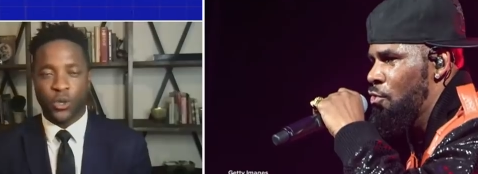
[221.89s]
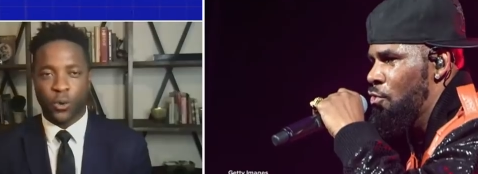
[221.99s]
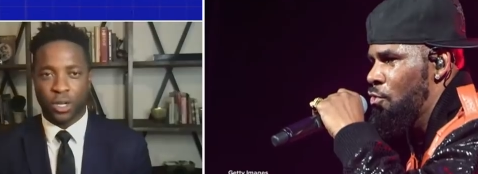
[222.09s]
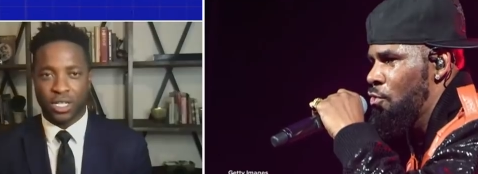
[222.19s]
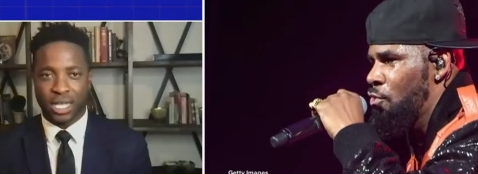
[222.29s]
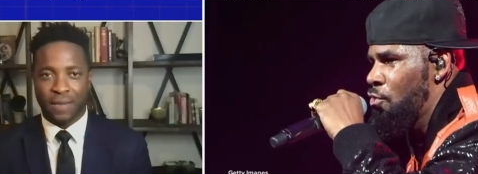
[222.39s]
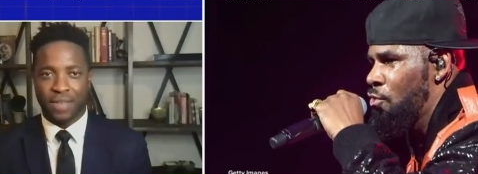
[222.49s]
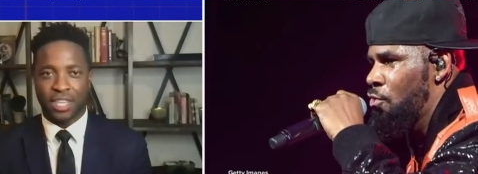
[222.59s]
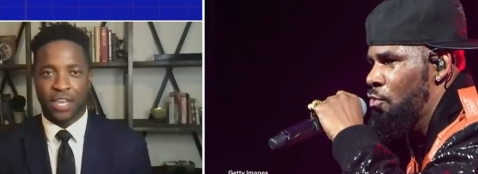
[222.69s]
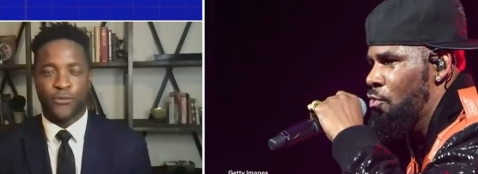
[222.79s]
Speaker 1: towards
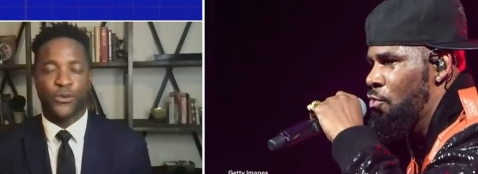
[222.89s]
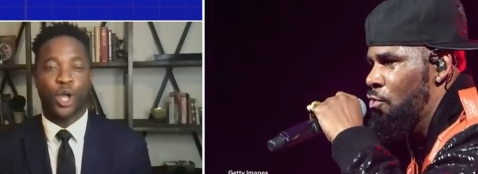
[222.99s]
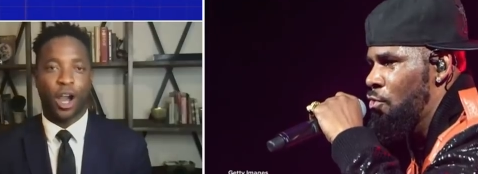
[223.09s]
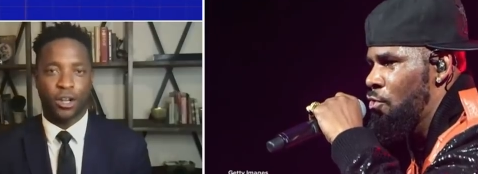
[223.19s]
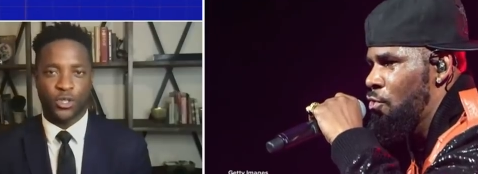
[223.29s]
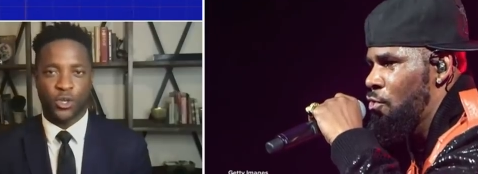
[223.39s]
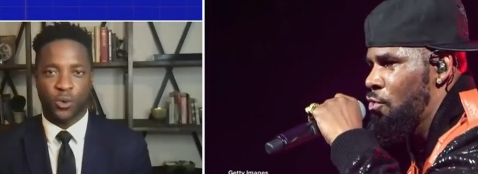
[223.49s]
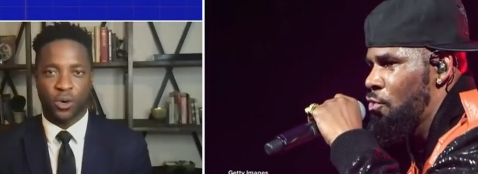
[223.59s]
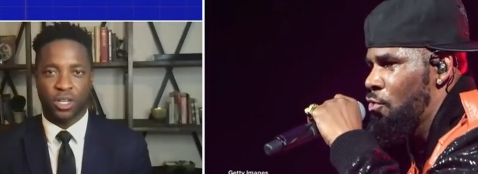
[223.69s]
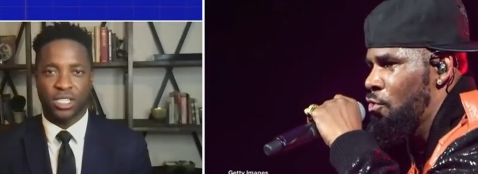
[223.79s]
them that they flocked
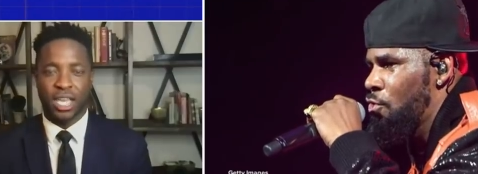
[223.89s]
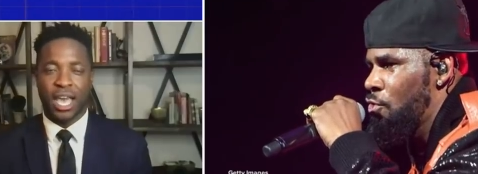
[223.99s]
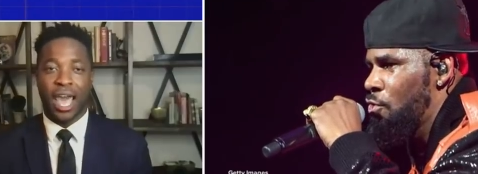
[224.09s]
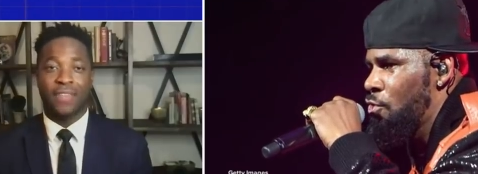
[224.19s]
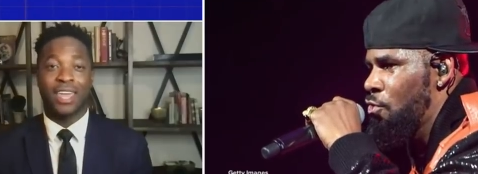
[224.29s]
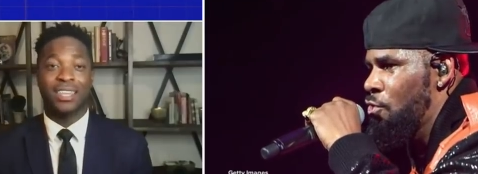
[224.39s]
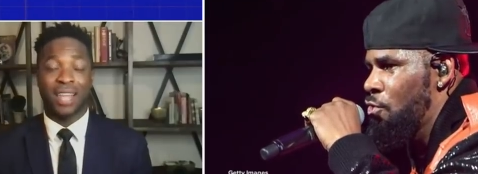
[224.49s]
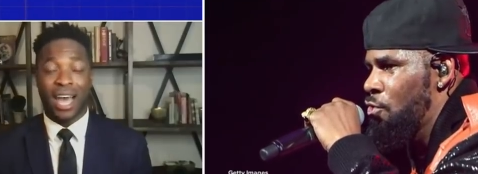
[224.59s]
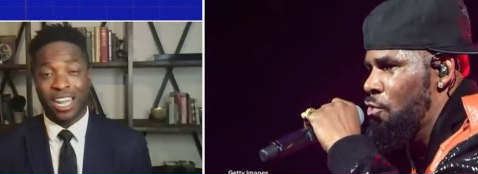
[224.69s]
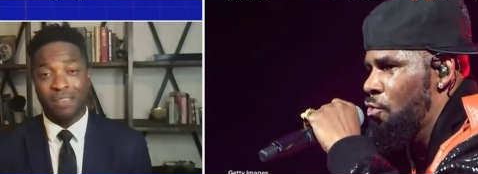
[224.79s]
towards, and they
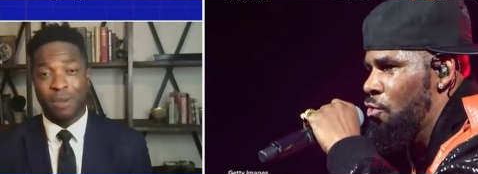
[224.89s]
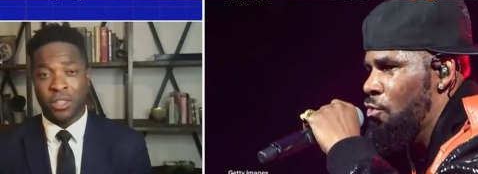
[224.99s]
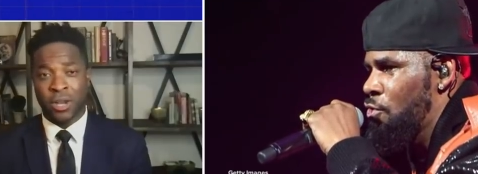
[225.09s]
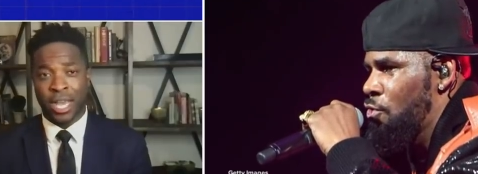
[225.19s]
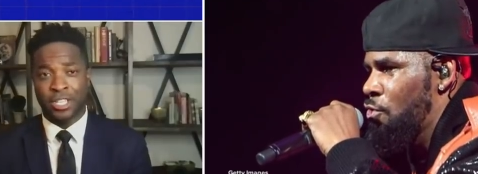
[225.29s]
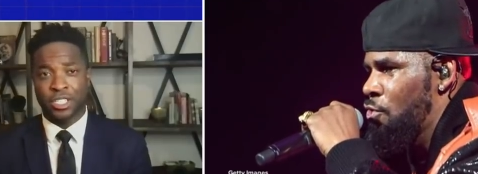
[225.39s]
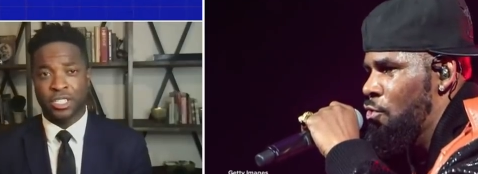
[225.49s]
lied about their age